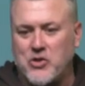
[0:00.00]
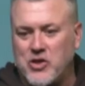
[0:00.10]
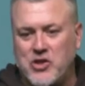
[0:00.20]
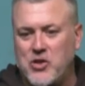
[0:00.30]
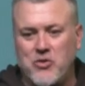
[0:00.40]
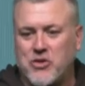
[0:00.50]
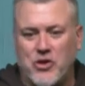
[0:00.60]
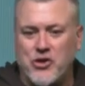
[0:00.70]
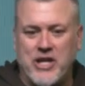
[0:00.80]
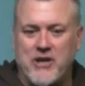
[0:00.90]
you could do
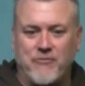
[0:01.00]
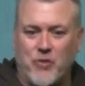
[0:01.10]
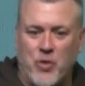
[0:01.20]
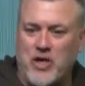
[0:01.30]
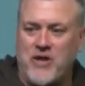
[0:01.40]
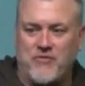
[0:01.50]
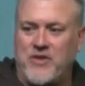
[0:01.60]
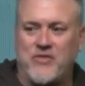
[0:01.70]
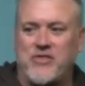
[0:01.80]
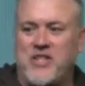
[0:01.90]
30, 40,
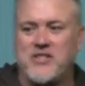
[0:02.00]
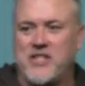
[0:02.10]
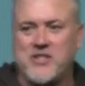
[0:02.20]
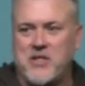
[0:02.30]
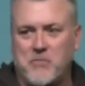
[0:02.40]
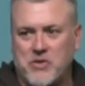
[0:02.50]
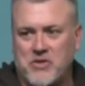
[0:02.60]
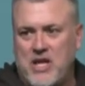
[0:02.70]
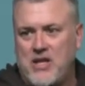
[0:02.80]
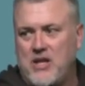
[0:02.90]
50,
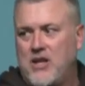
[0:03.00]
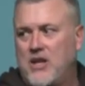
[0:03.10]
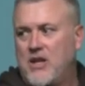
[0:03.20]
60%?